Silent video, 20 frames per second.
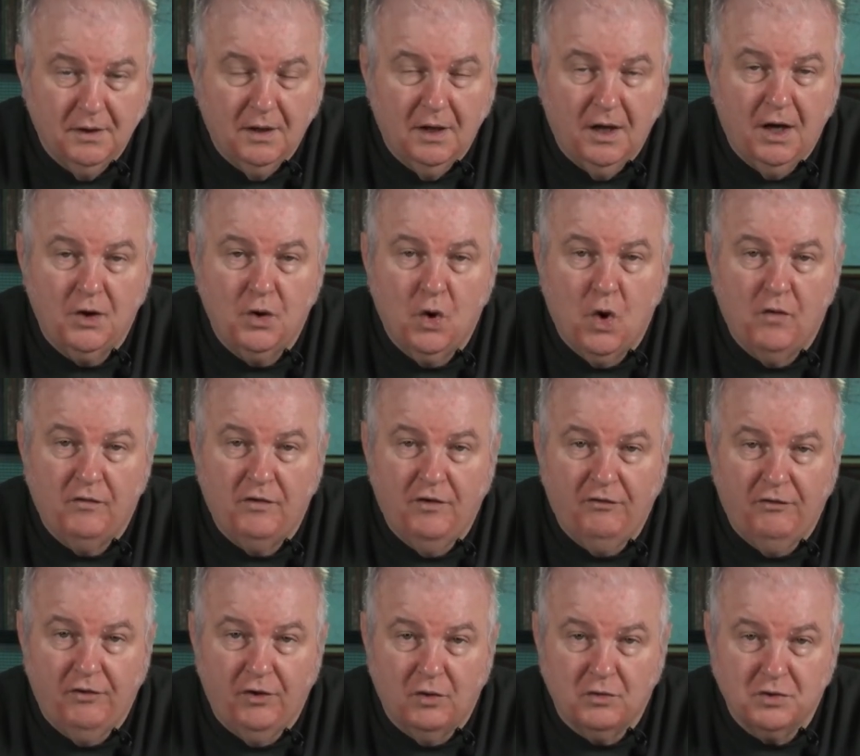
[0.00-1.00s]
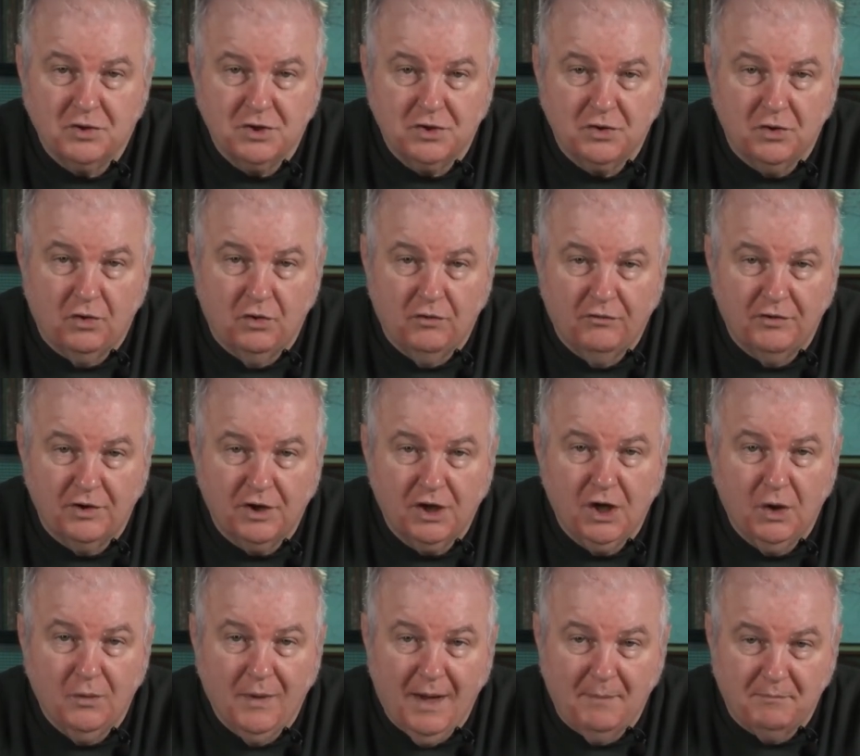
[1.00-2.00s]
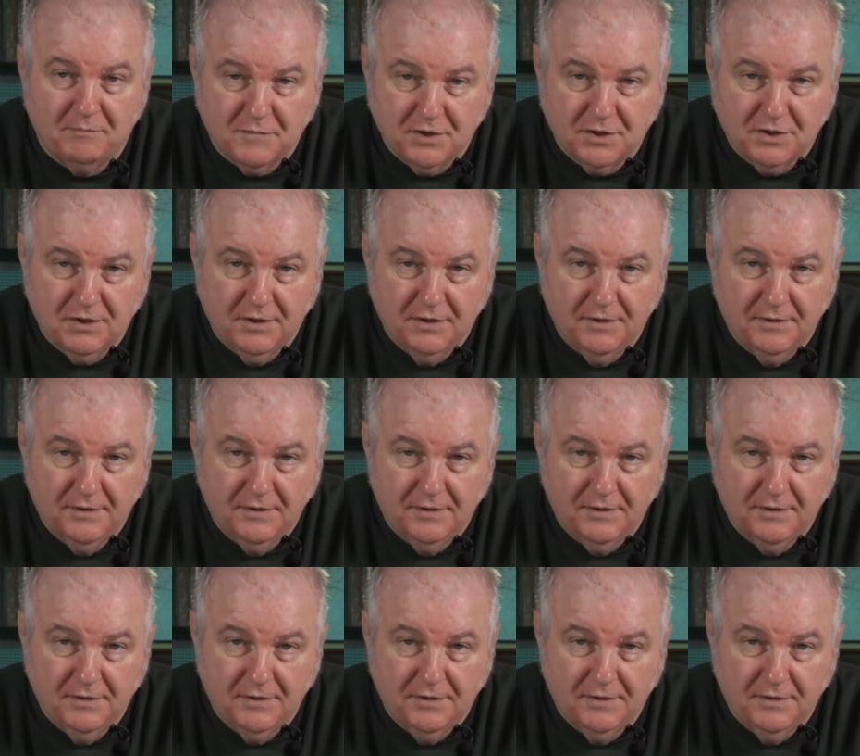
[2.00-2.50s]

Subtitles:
an overflow store for the QMs,